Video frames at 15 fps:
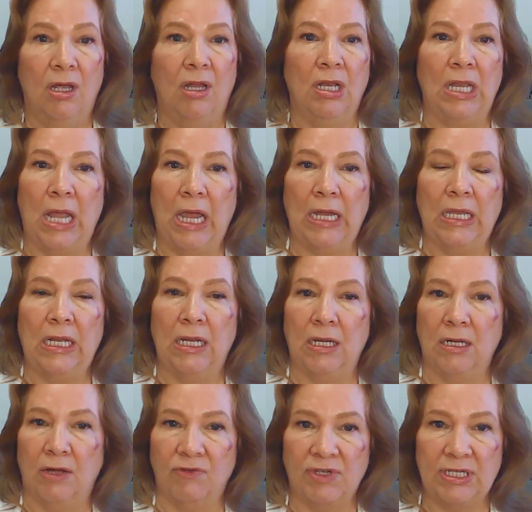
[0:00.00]
not getting
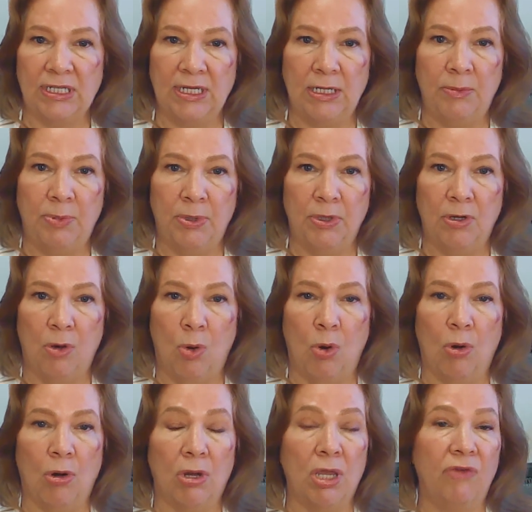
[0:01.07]
enough sleep,
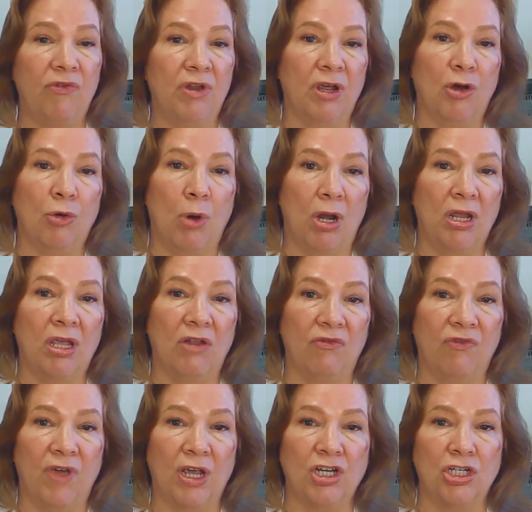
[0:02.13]
or even a chronic
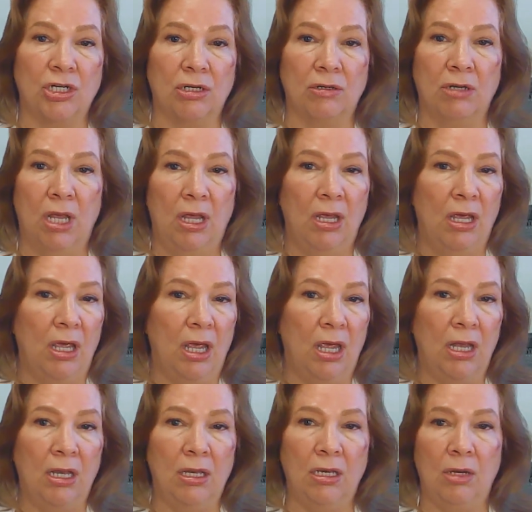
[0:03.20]
infection.
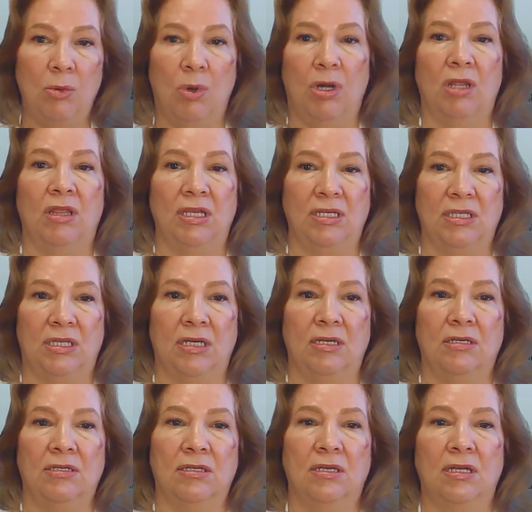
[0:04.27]
Any one of these
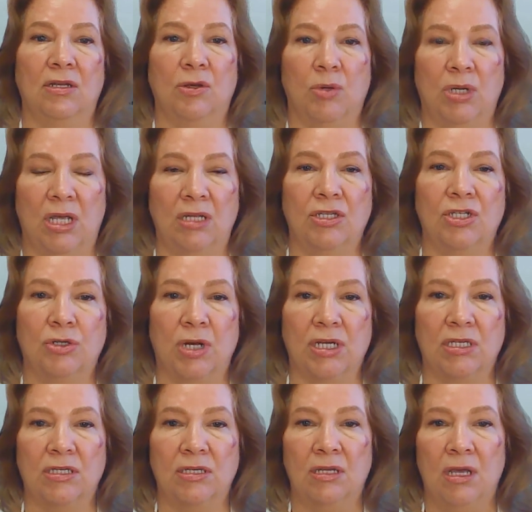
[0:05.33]
things can create
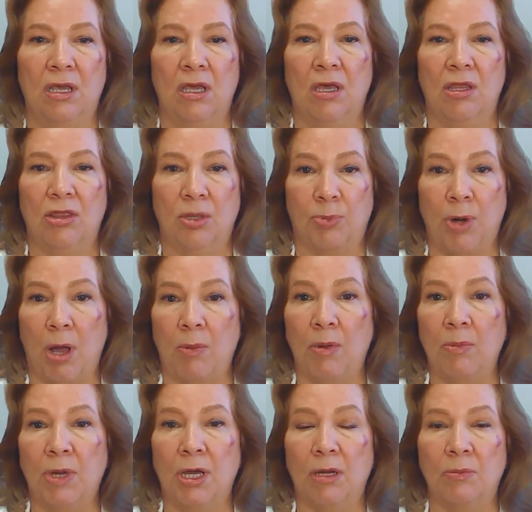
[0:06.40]
stress. The
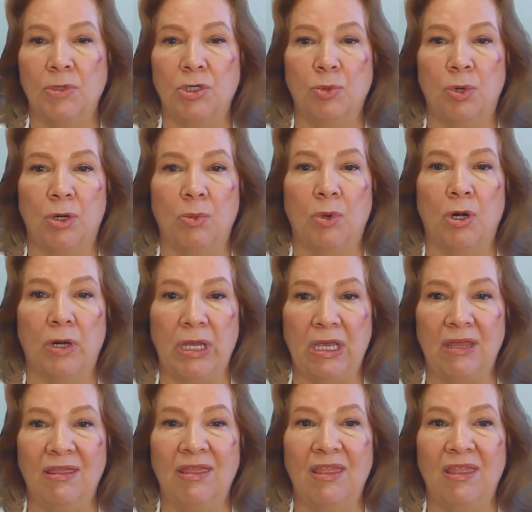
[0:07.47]
problem comes when we're in